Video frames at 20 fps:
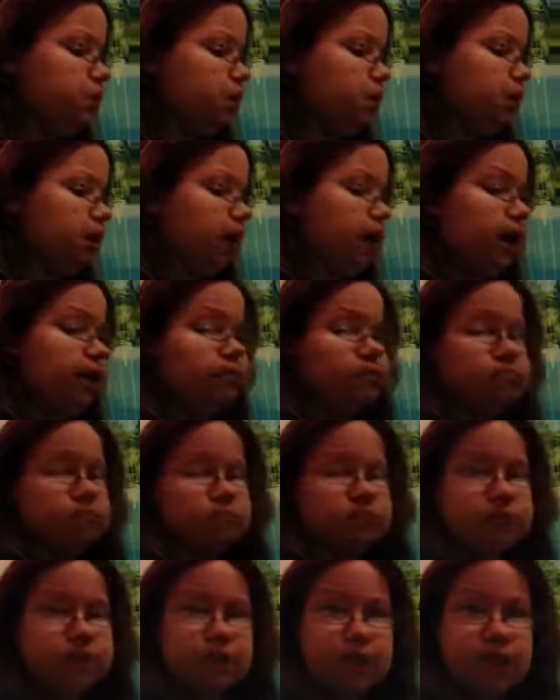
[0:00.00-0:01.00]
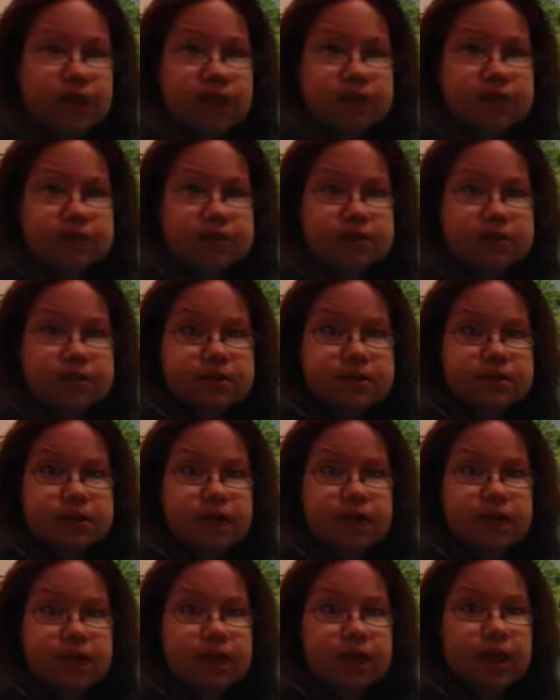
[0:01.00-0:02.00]
Oh yeah. Did I
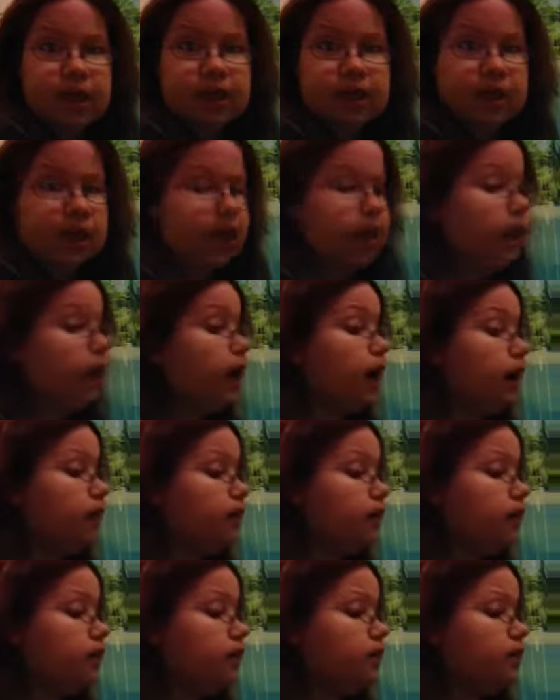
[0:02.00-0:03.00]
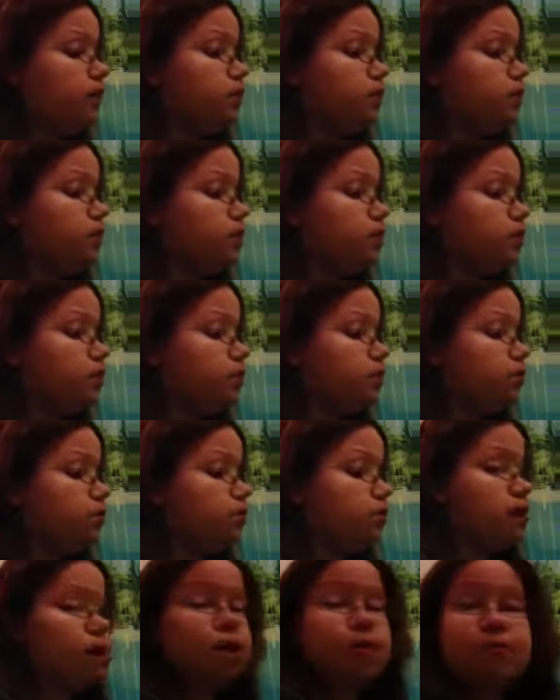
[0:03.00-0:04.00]
say that I didn't get the Clear
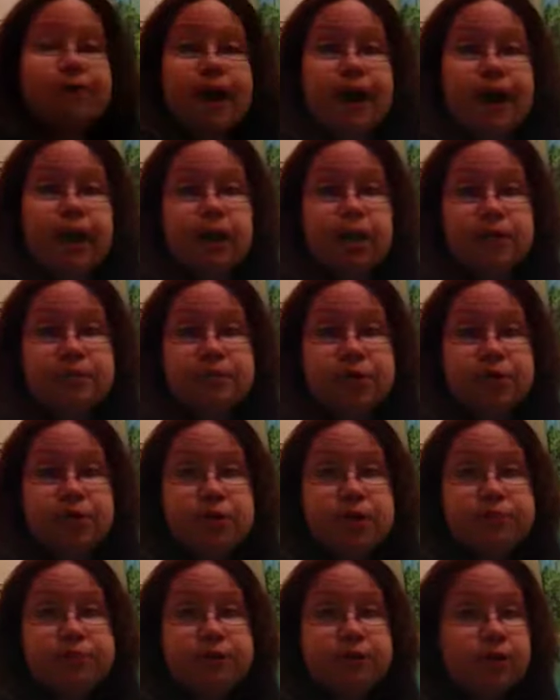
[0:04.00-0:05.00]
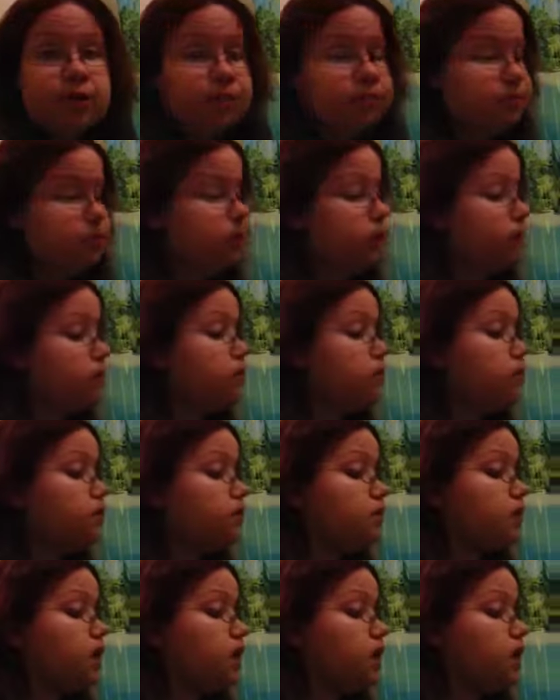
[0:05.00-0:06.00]
Scalp Hair Beauty Therapy?
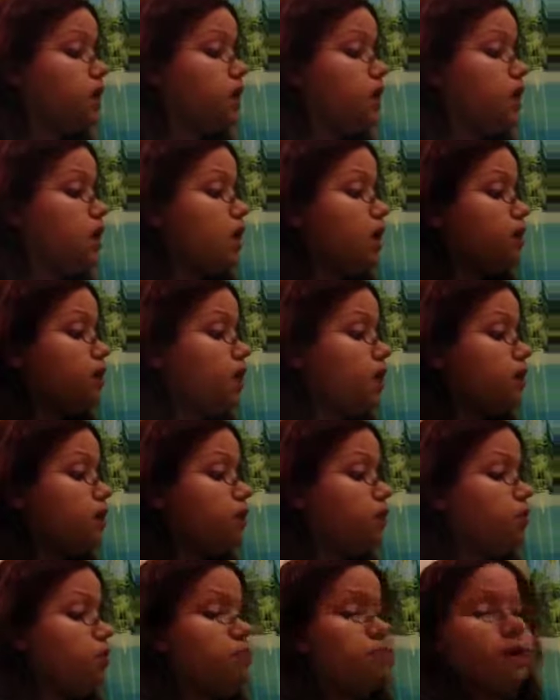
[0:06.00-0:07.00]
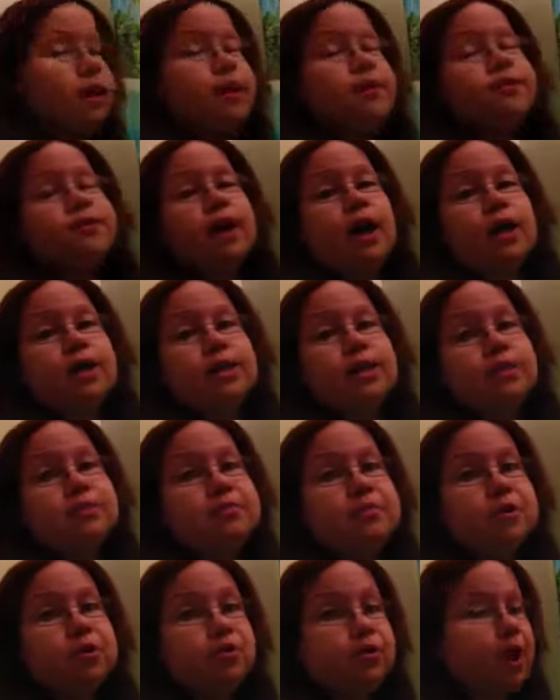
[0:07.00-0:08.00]
Because that's only based on
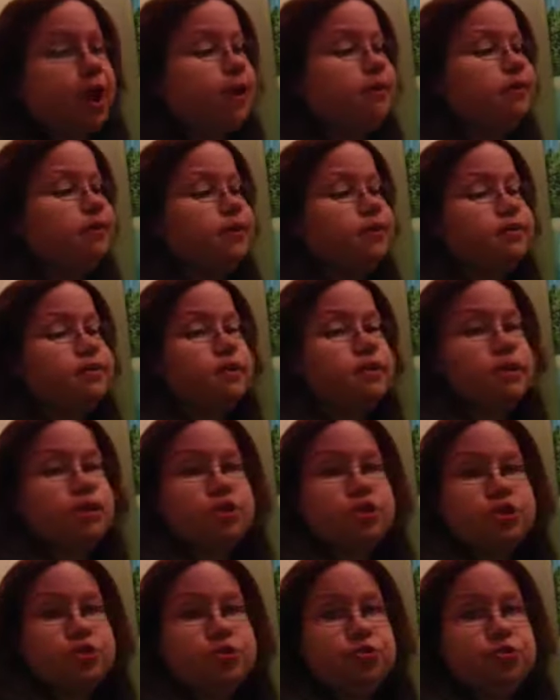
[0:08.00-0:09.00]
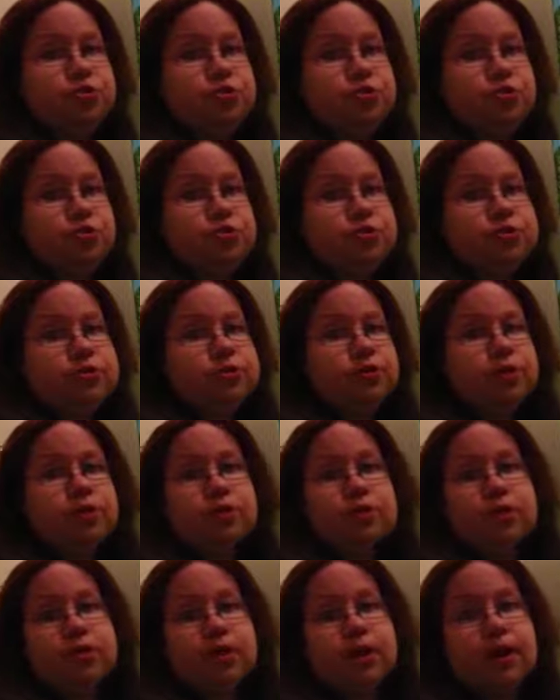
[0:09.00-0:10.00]
demographics, and they choose
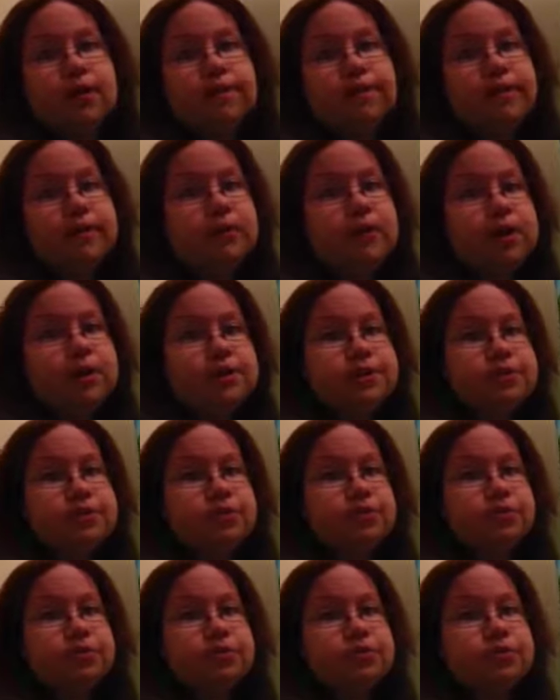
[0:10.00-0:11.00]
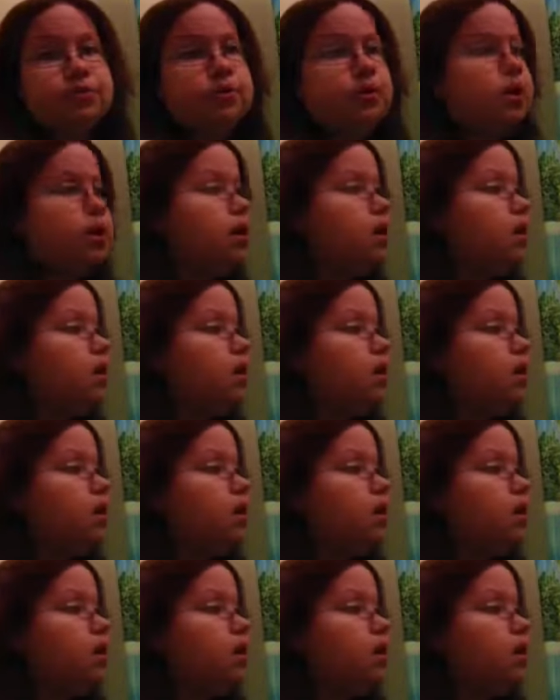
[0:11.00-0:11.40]
certain influencers